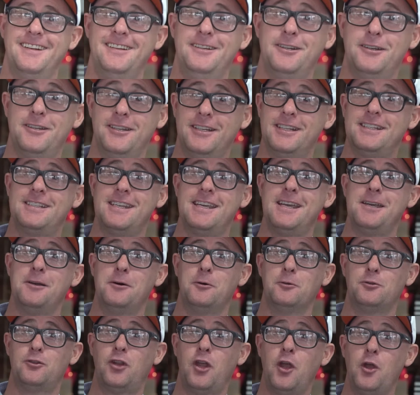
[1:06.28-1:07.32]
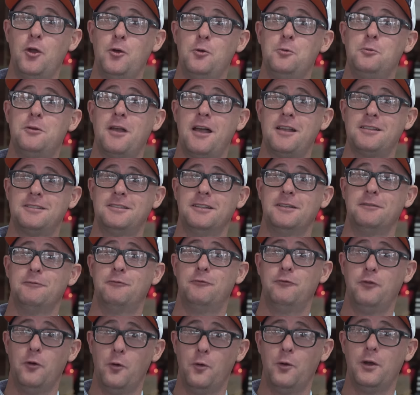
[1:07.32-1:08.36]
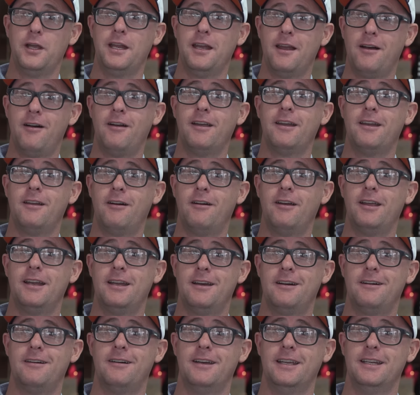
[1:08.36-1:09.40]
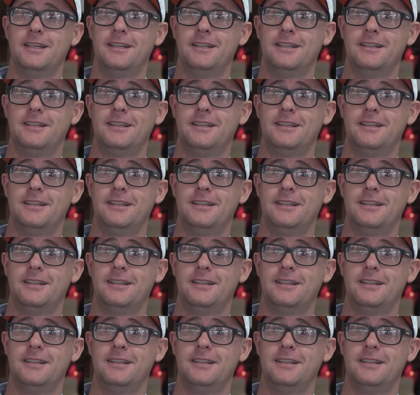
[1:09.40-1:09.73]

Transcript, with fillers: right there. Look at the deal, 2 dozen, $49.99.